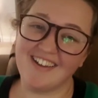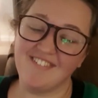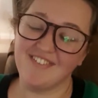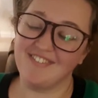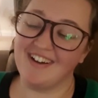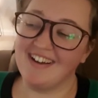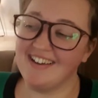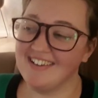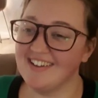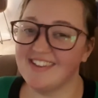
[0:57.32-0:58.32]

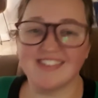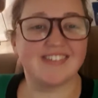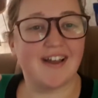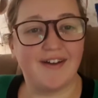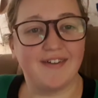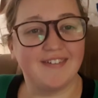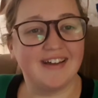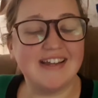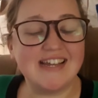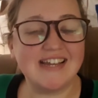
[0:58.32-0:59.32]
everyone, so
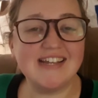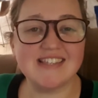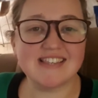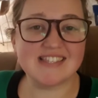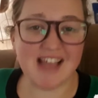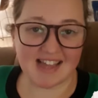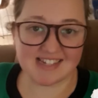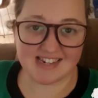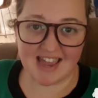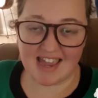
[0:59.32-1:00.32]
it is
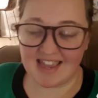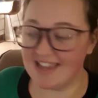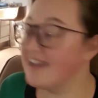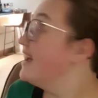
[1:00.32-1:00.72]
Saturday.